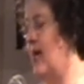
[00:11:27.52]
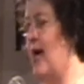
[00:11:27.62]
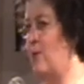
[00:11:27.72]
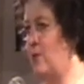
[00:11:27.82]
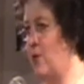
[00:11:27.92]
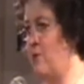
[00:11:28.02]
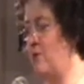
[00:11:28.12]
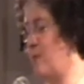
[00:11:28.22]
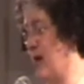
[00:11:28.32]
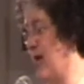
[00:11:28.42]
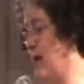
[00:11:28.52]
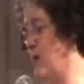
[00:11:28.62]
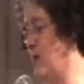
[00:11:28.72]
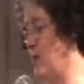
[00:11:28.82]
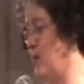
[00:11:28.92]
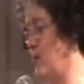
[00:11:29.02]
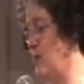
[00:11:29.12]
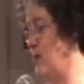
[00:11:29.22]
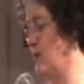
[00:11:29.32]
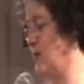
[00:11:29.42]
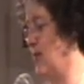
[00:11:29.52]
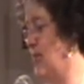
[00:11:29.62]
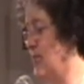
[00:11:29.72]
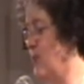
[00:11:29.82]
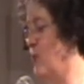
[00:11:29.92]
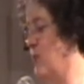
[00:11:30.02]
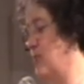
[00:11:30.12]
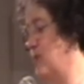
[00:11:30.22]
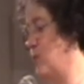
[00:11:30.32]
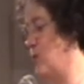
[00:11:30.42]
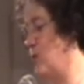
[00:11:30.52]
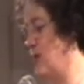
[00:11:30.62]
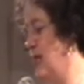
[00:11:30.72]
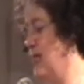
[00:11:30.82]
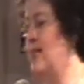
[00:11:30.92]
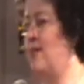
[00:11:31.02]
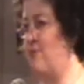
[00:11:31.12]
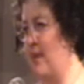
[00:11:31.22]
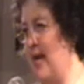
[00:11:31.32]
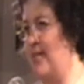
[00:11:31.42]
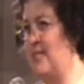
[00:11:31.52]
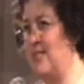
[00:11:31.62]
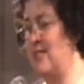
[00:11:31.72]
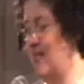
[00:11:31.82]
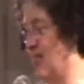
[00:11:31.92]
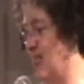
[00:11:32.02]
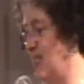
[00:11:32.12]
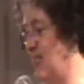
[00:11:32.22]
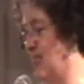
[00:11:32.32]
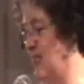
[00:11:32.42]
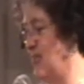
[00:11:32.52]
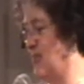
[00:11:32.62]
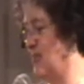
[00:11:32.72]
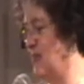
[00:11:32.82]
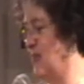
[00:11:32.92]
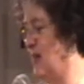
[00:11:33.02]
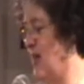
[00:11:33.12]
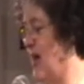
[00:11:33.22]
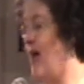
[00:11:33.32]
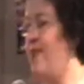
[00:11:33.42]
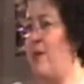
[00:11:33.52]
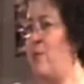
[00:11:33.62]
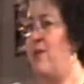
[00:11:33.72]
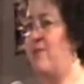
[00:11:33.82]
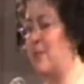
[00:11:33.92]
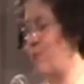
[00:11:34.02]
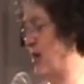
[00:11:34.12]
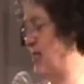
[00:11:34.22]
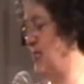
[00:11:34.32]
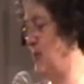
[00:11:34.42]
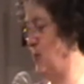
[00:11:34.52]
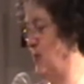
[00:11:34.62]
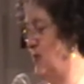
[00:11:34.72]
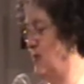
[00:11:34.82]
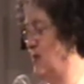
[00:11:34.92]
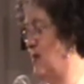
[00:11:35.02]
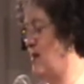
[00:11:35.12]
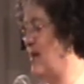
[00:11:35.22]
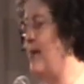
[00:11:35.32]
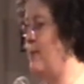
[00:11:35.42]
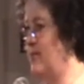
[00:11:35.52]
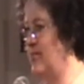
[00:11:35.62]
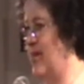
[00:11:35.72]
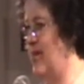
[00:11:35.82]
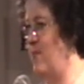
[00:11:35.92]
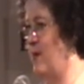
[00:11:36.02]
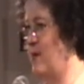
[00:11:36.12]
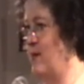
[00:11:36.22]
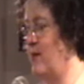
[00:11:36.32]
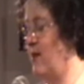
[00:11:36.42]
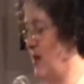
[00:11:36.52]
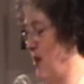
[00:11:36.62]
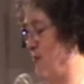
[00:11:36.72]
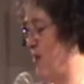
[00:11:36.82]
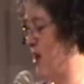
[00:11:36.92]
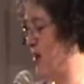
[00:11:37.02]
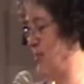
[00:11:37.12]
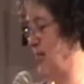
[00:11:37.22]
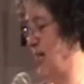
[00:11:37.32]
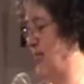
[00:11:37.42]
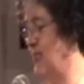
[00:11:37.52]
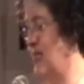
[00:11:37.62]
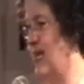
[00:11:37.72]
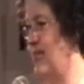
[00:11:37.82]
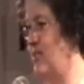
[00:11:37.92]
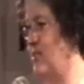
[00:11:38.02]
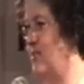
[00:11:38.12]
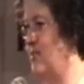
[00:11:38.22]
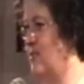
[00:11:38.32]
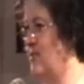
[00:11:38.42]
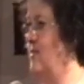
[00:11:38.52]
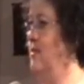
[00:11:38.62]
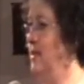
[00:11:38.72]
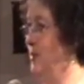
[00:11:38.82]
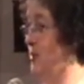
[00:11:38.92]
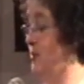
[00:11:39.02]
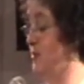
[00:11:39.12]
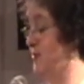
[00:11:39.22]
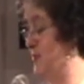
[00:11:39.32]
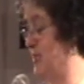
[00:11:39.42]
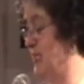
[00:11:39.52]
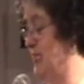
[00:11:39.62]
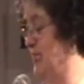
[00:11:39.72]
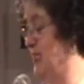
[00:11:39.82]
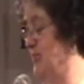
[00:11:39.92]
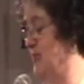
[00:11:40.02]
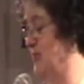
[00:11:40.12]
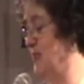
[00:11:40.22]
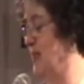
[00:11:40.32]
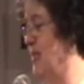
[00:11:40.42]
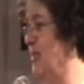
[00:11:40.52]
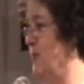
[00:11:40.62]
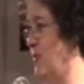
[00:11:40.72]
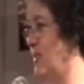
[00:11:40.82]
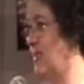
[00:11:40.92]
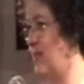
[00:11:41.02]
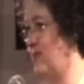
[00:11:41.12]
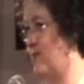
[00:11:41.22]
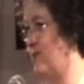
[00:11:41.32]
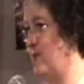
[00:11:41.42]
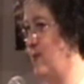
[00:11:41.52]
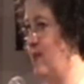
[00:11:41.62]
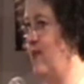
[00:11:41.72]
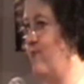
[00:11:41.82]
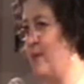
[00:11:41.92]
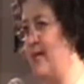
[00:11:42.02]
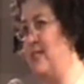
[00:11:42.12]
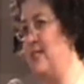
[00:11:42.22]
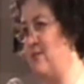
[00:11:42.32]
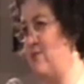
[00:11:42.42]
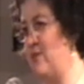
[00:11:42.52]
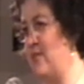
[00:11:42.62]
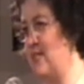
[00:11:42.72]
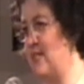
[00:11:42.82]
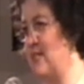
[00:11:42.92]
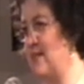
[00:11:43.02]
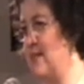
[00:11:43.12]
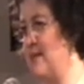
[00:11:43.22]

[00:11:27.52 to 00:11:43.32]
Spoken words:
household by household, as he walked his walk, delivering letters and ideas. And they would have spread his words, neighbour to neighbour, over garden gates and hedges and cups of tea, and he would still have made a difference.